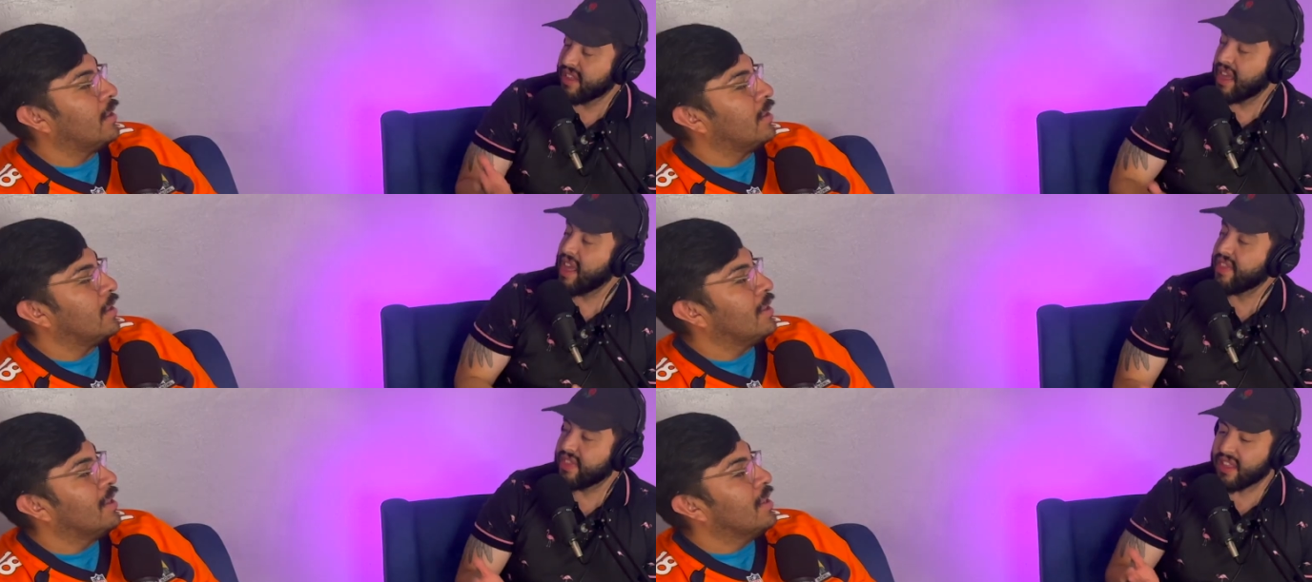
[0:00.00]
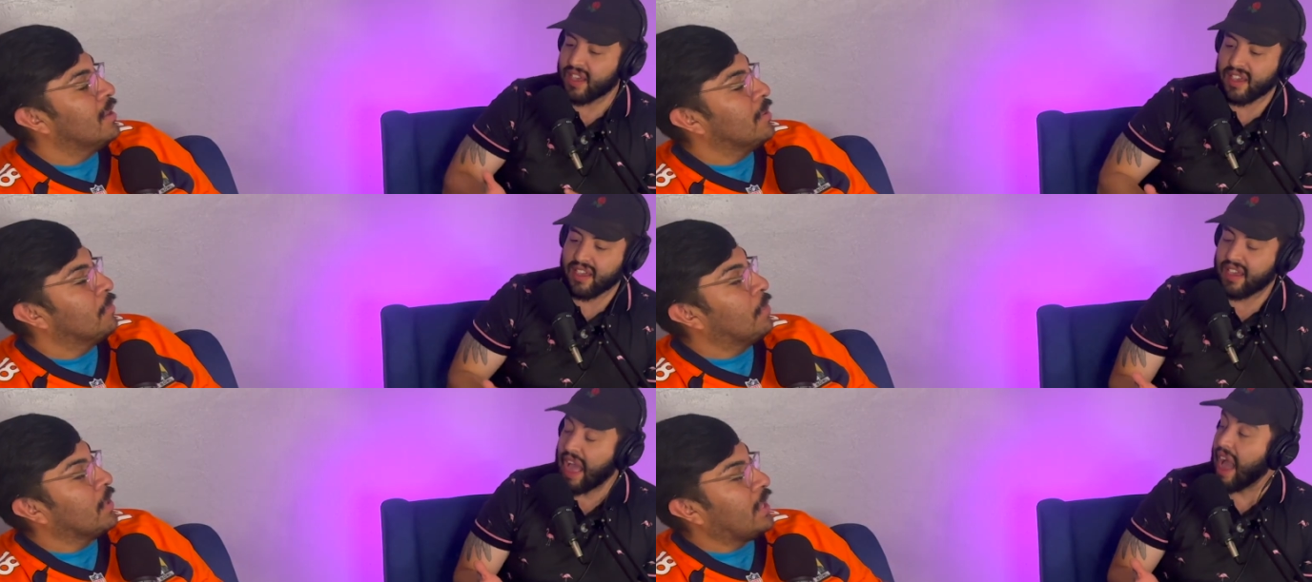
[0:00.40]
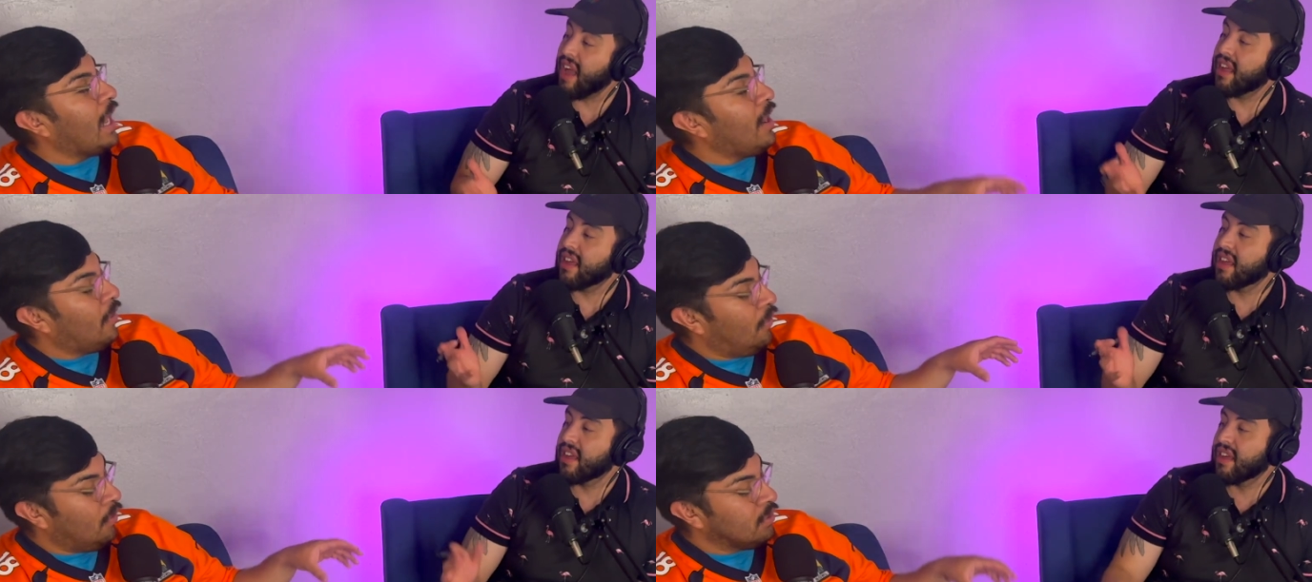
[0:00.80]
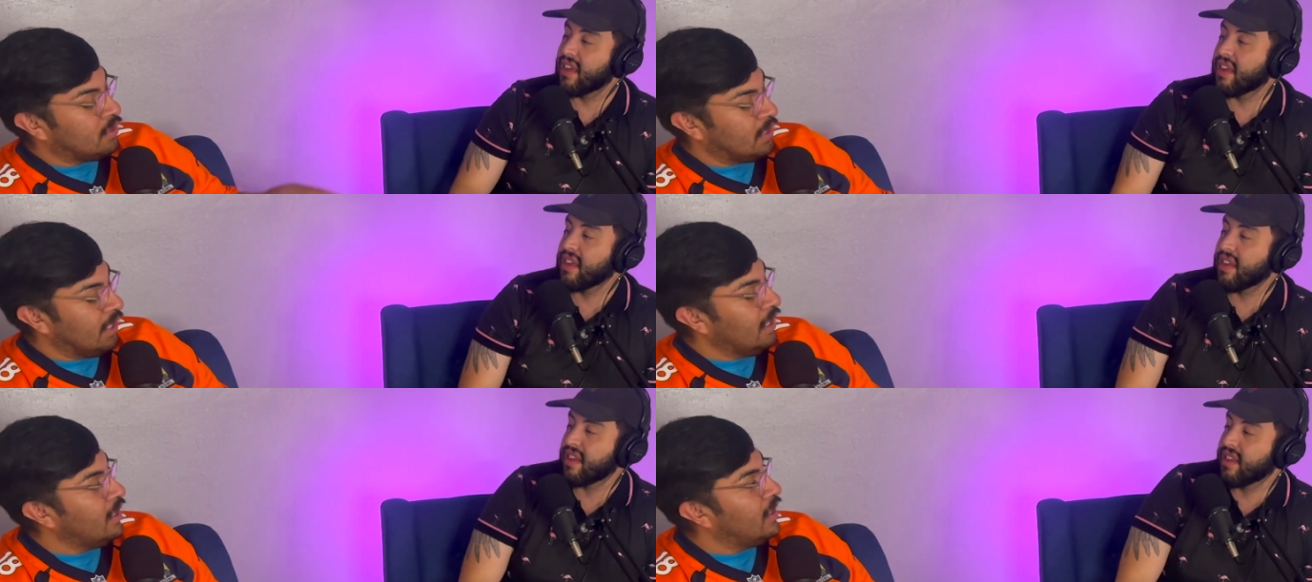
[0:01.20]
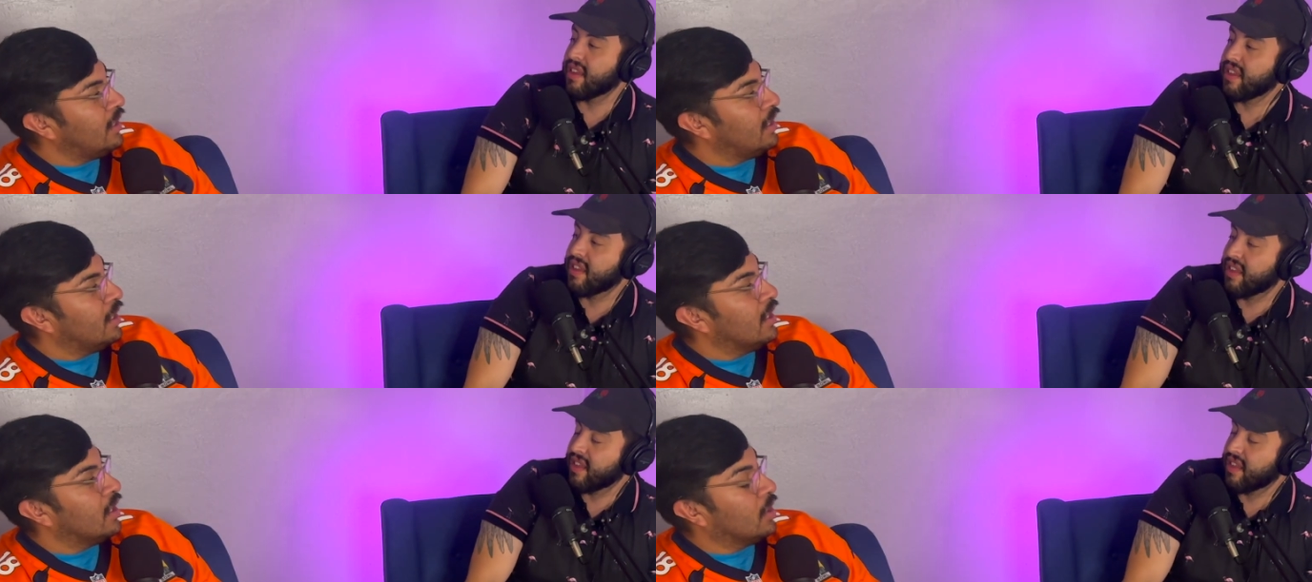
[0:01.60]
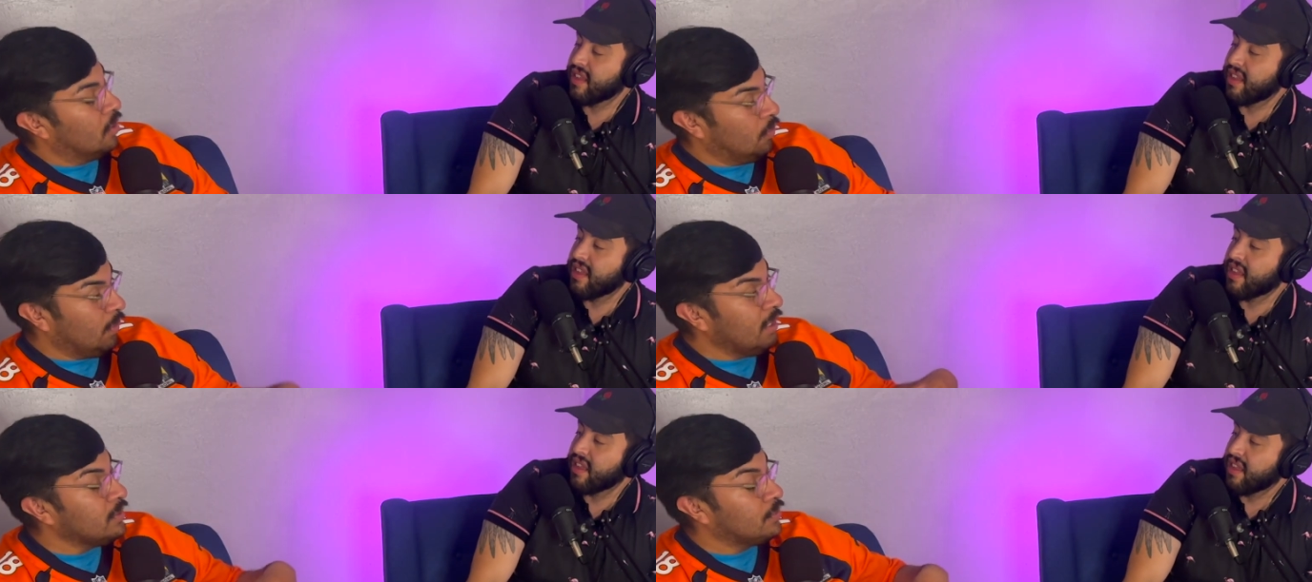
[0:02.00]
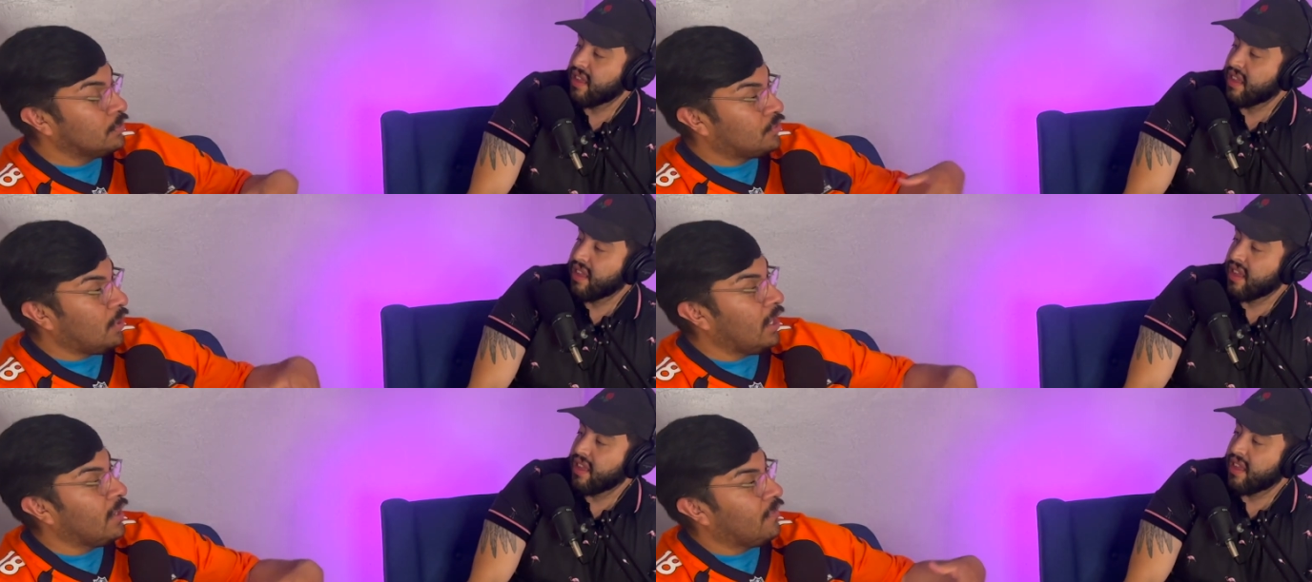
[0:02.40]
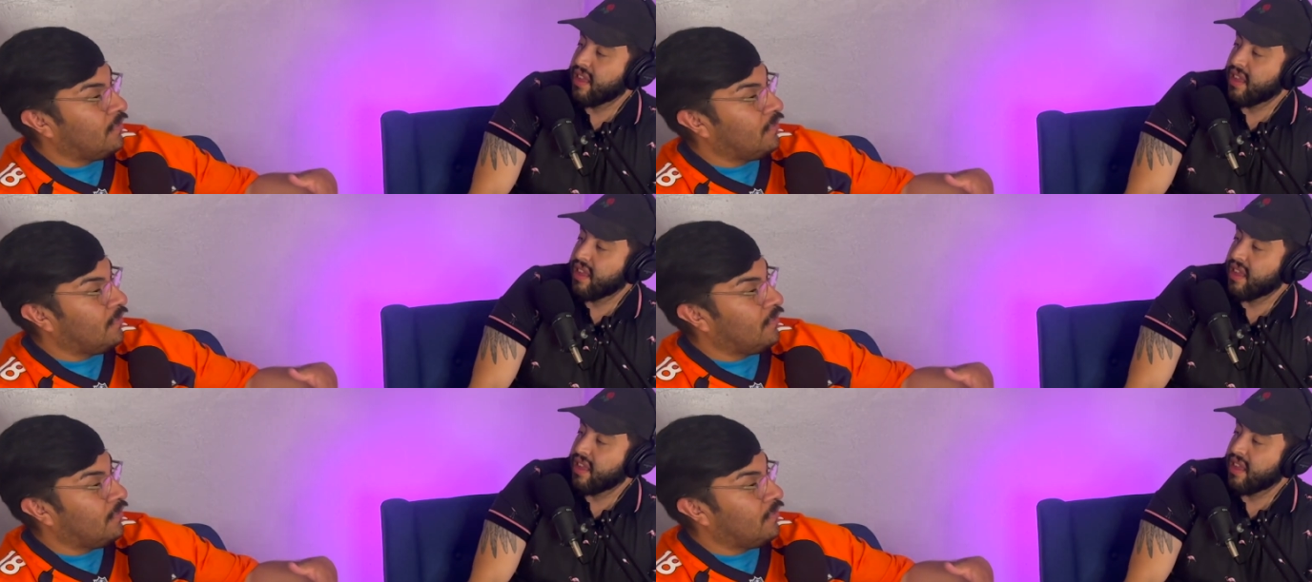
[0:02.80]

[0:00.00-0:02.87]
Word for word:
Speaker 1: And uh, but that I, whole scene, Louise was trying to